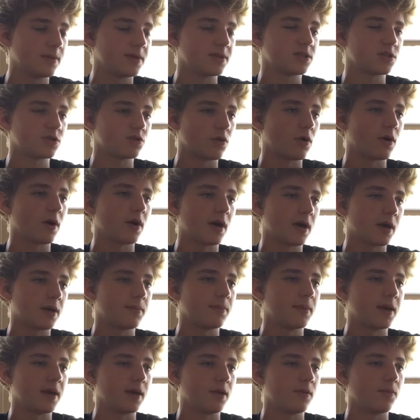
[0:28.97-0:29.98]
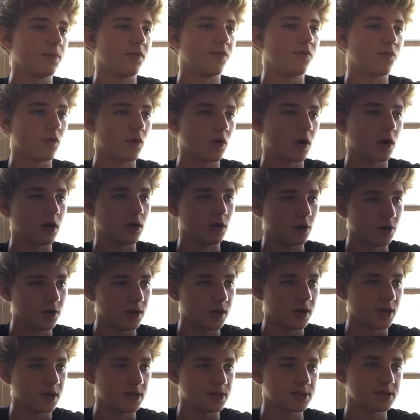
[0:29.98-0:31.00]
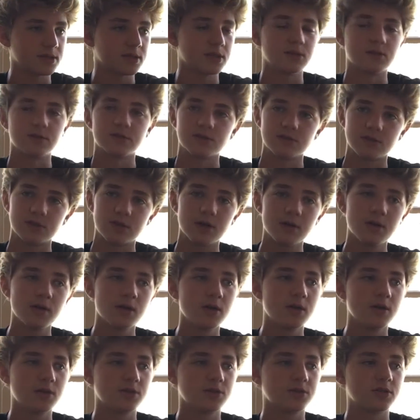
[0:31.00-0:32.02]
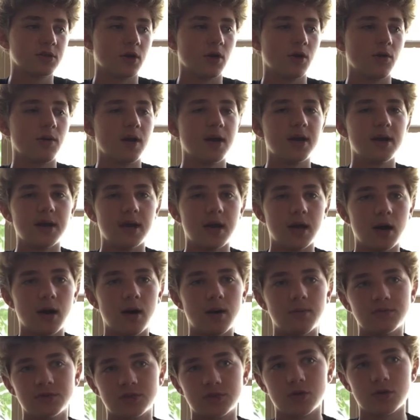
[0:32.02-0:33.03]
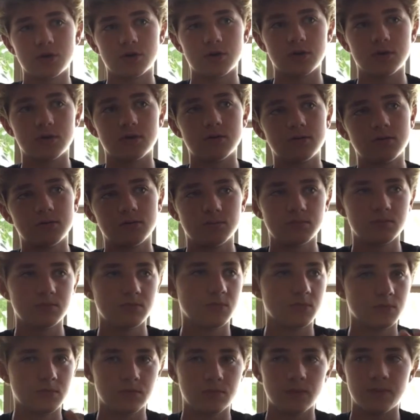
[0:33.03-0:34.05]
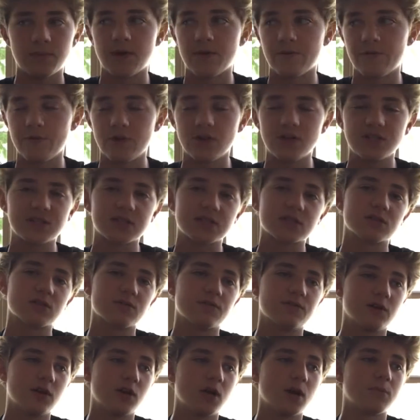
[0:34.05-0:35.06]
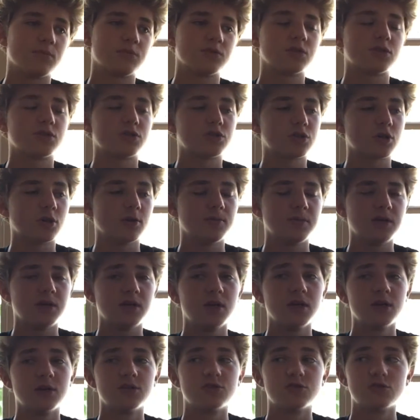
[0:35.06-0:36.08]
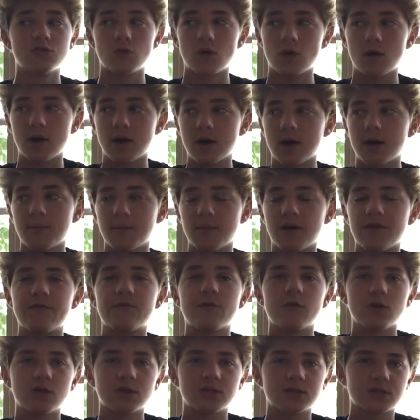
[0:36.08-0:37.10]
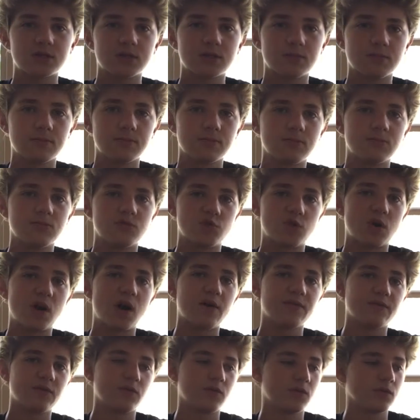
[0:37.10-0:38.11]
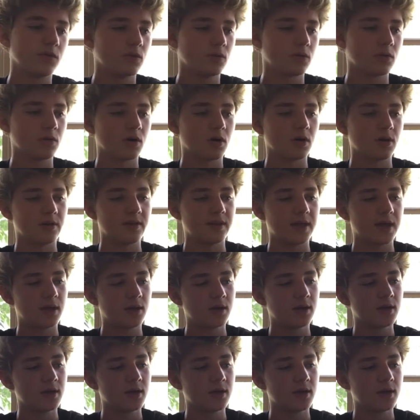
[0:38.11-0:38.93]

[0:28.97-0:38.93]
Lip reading: drawing I can make before I learn these skills, you know. So right now I'm just going to, about 30 seconds of video, I'm just going to show me drawing my first draft, if you will call it that,